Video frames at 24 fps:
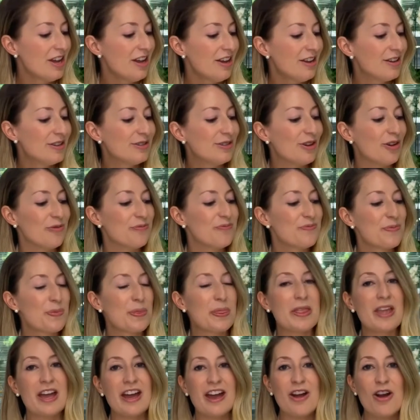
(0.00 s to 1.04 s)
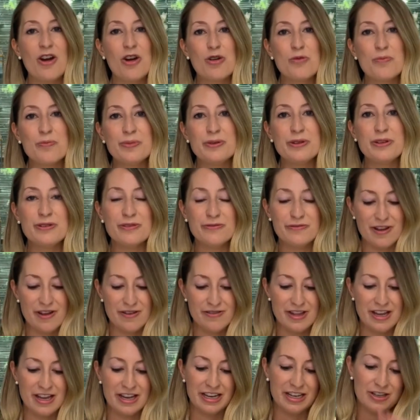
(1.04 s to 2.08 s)
So I hope you found
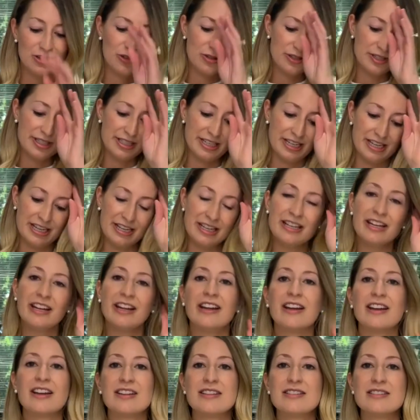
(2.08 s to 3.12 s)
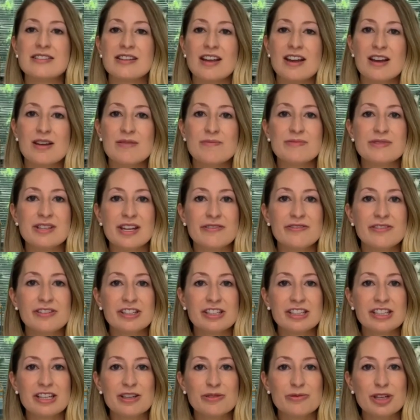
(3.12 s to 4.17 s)
that interesting, and
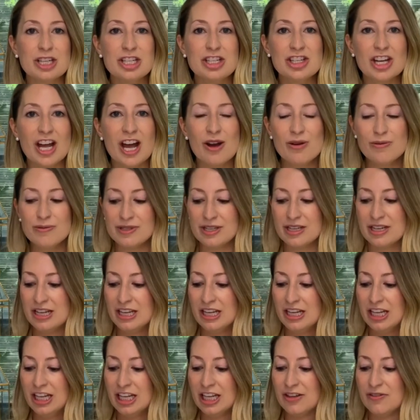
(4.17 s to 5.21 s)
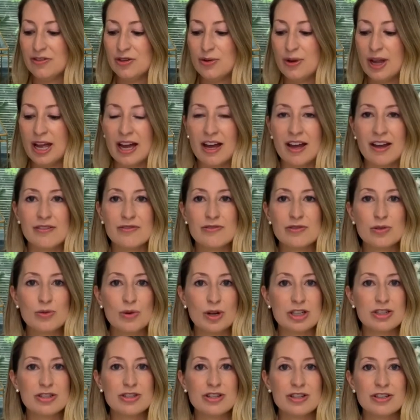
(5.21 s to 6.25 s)
definitely reach out if you have
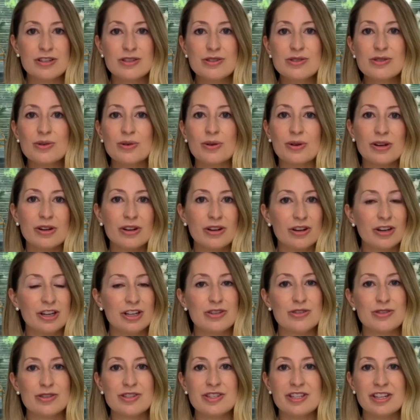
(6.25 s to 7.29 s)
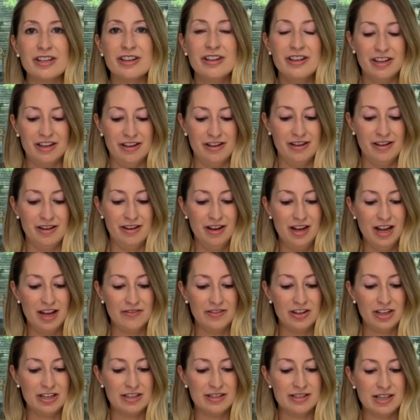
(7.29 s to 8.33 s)
questions or interested in
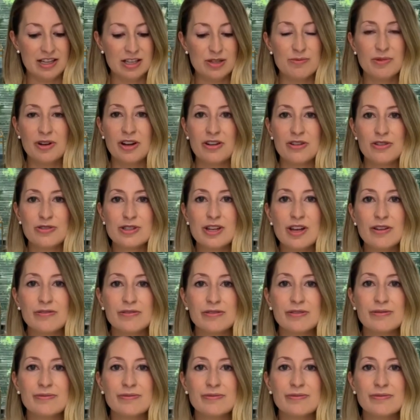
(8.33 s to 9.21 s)
having an assessment on yourself.